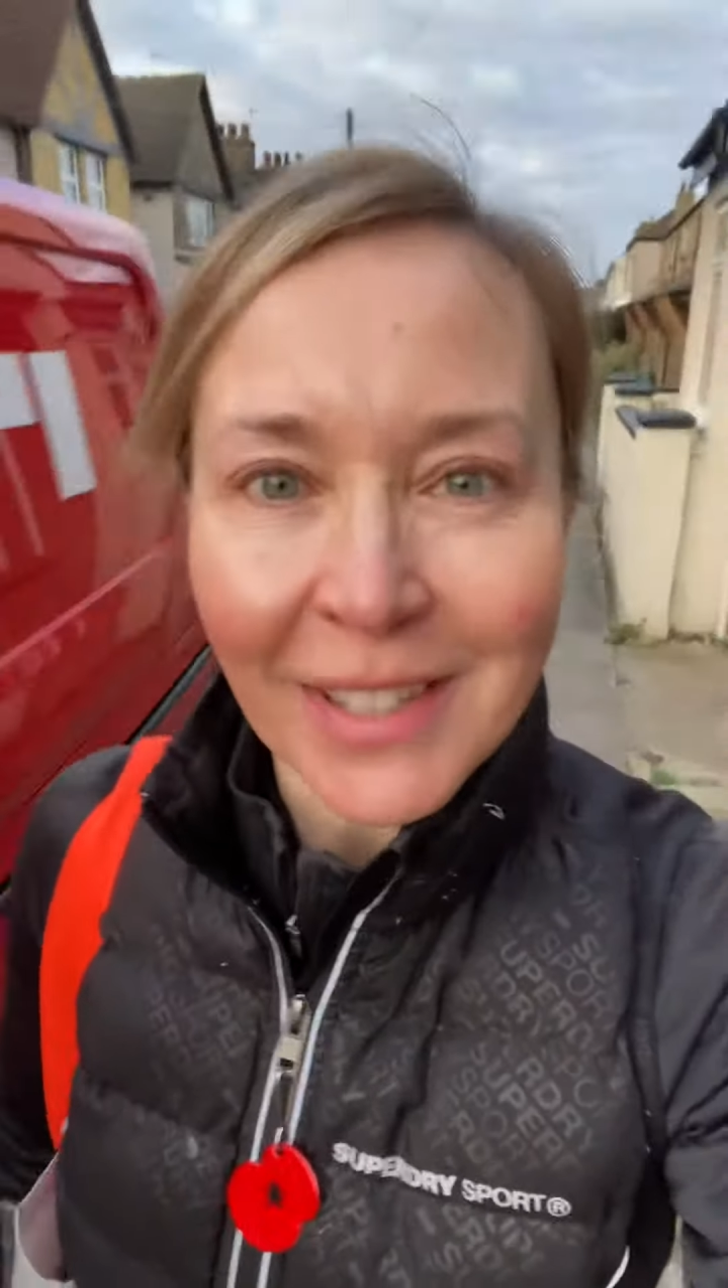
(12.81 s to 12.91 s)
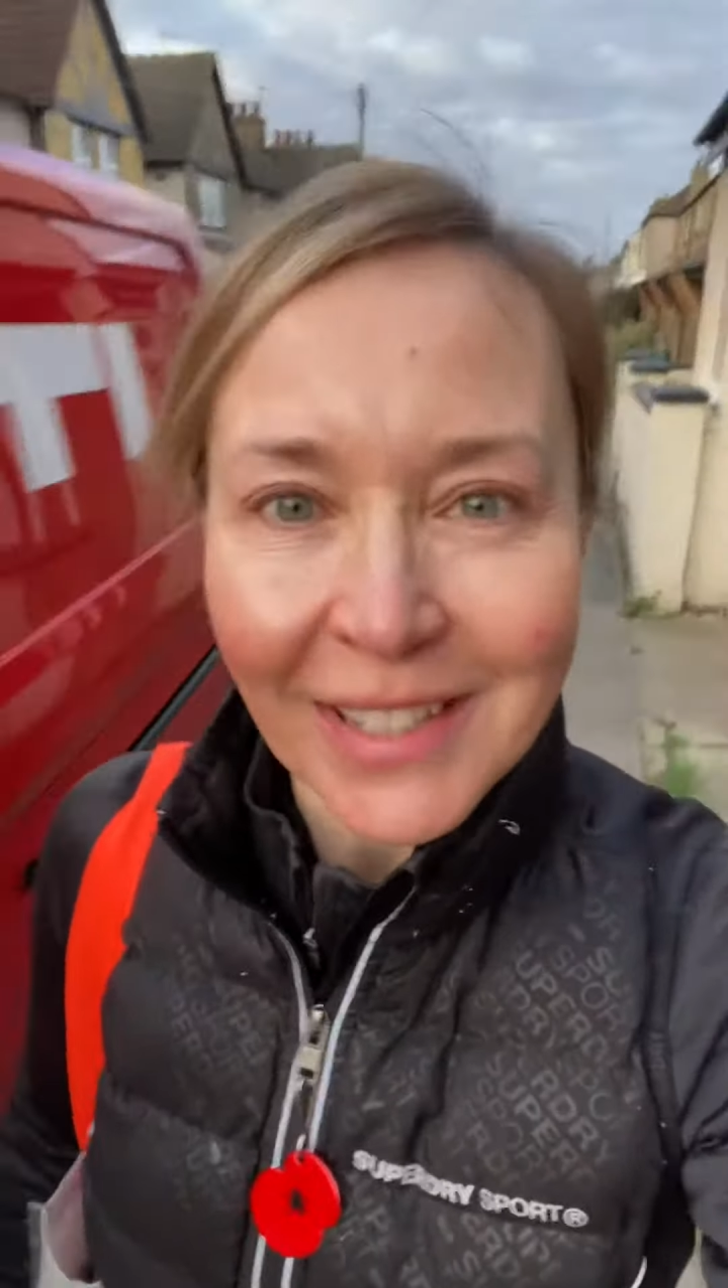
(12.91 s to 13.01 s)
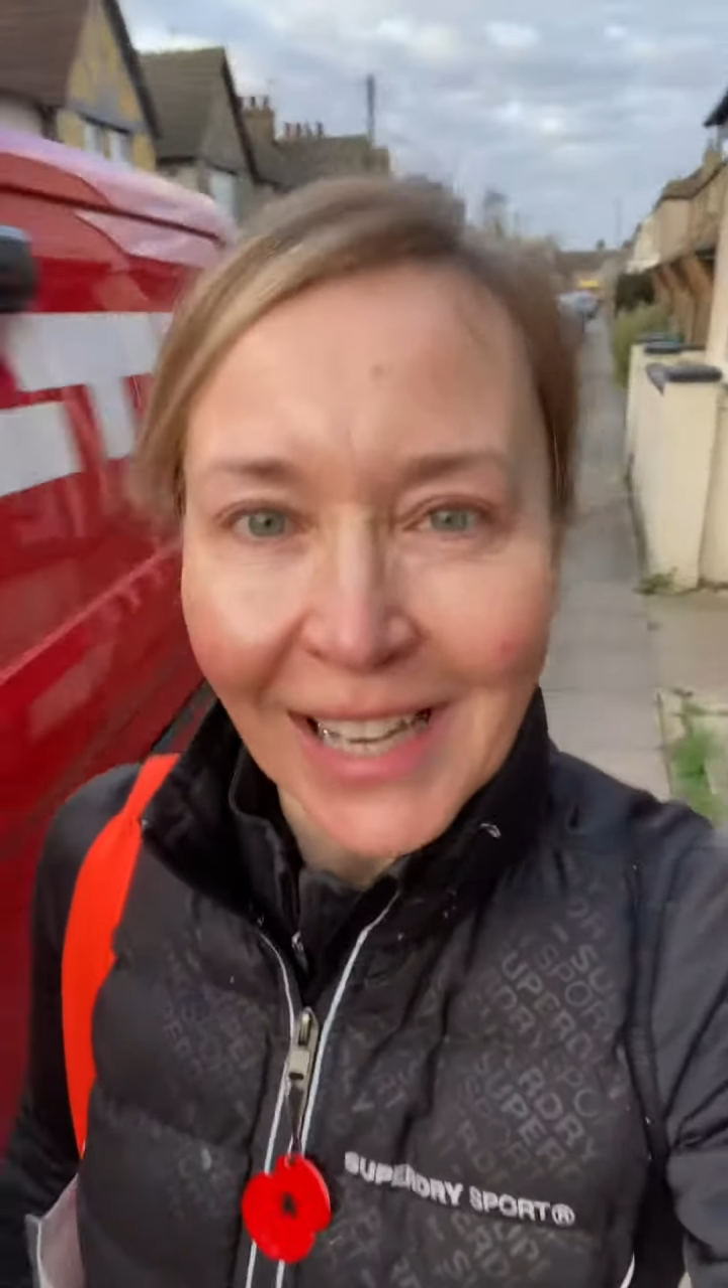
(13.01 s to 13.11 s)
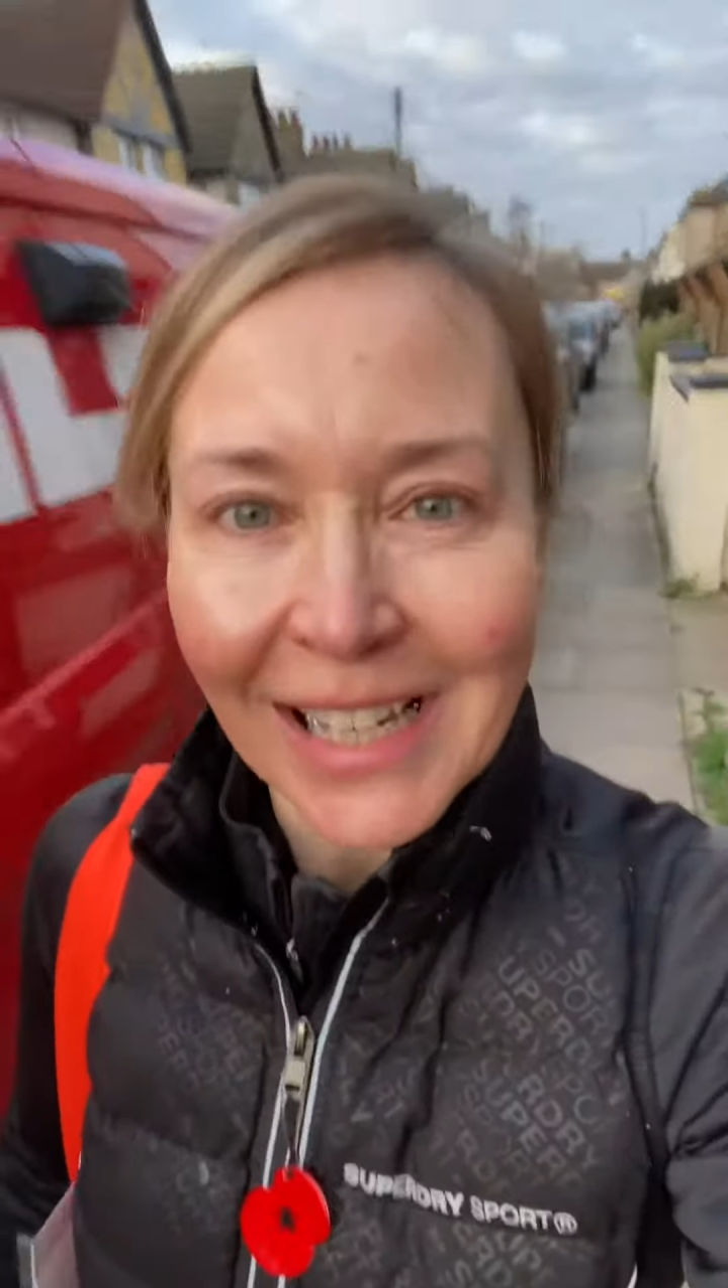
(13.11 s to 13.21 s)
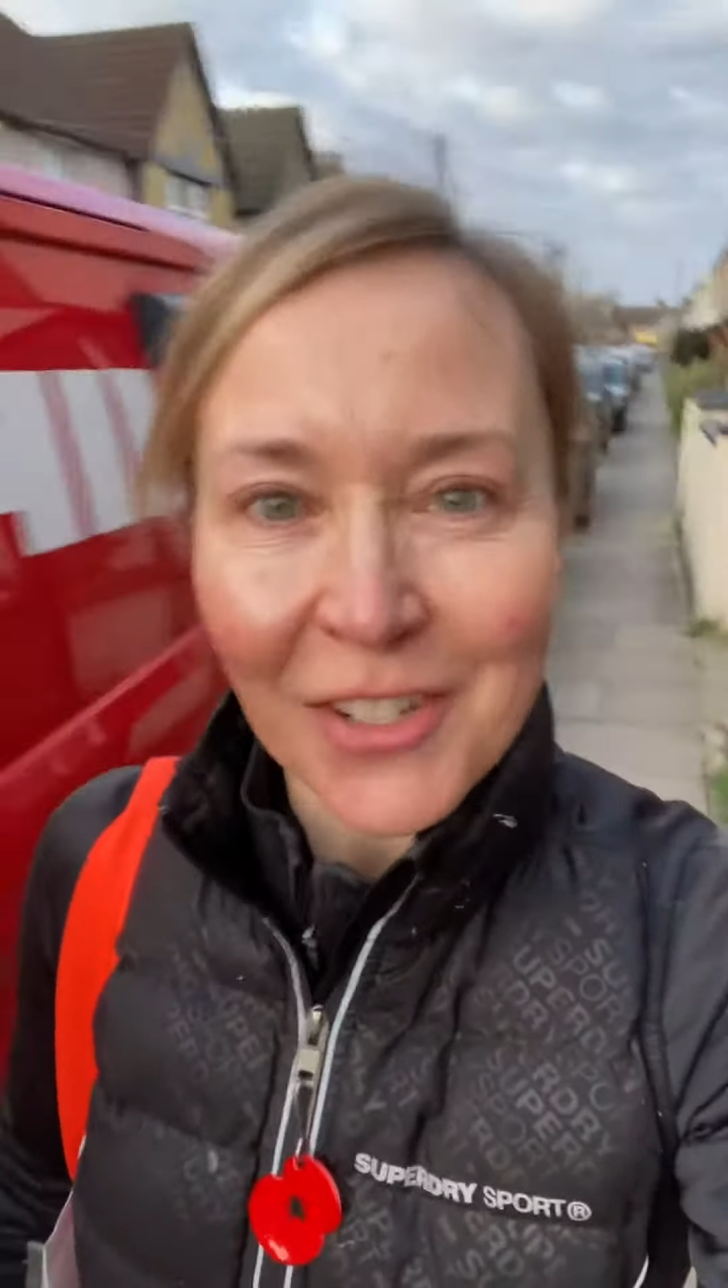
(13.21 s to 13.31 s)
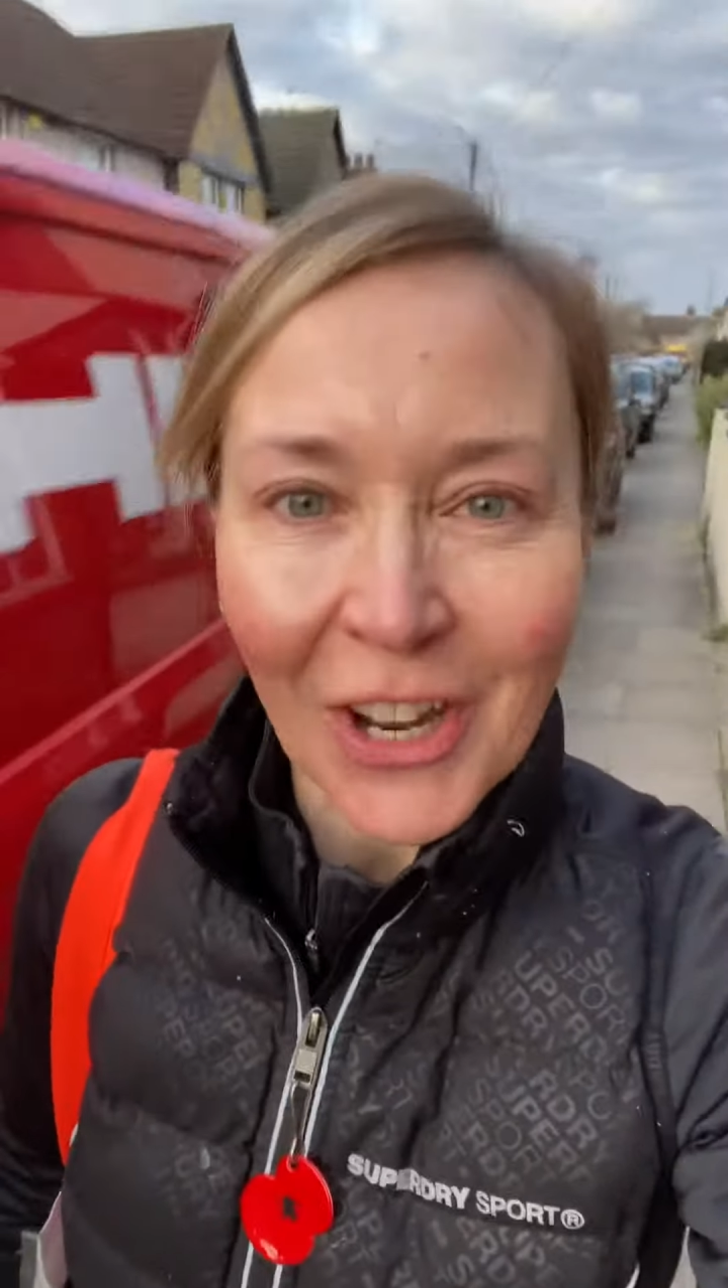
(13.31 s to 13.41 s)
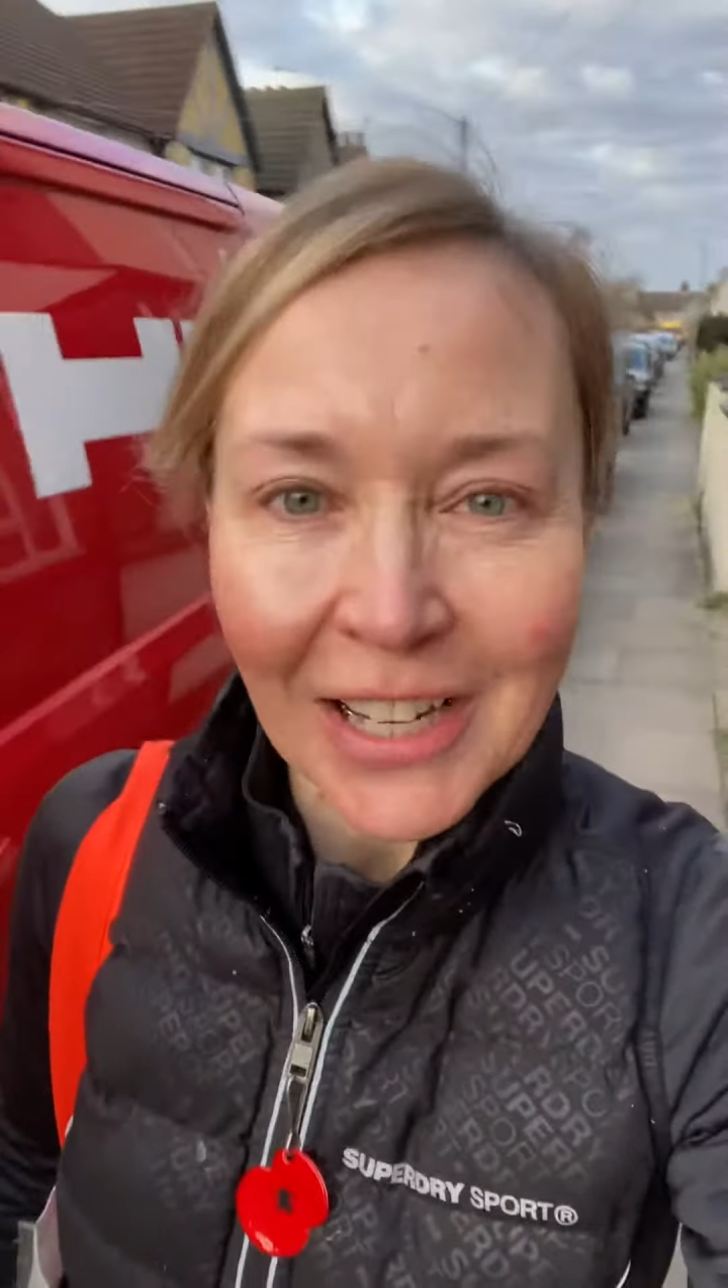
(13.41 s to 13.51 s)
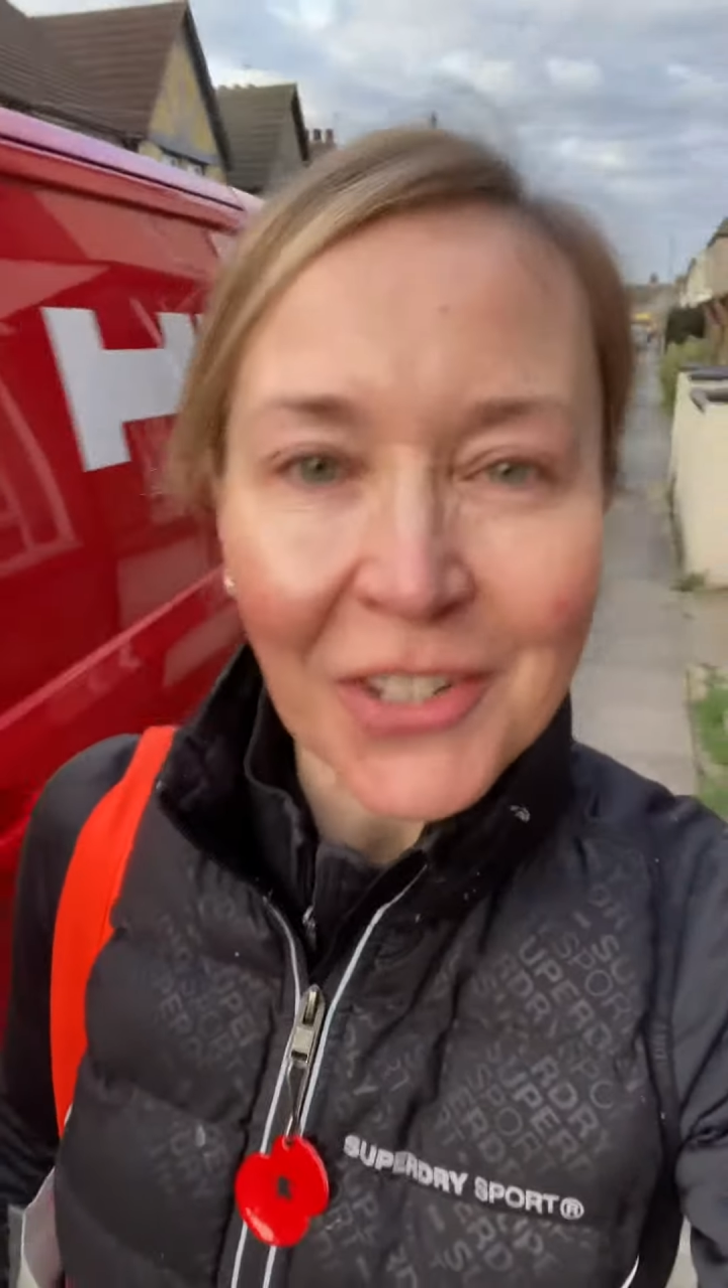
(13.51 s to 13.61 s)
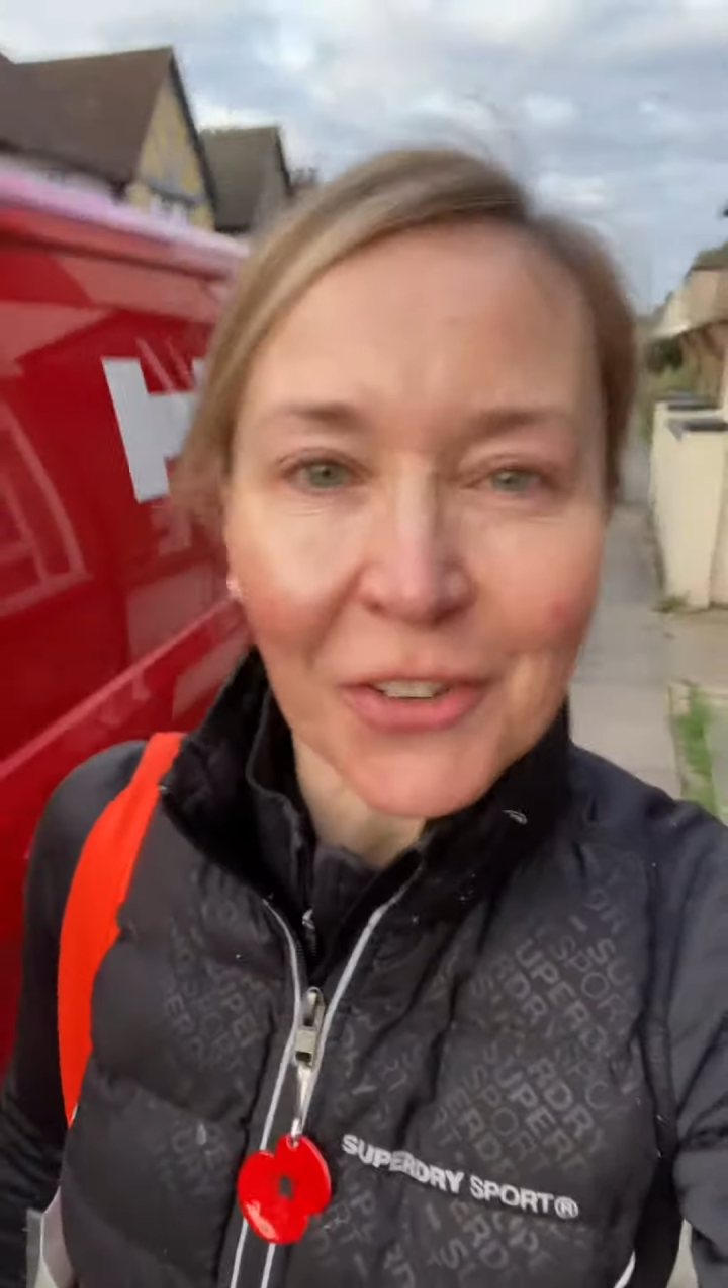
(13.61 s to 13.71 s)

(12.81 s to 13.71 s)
daily challenge.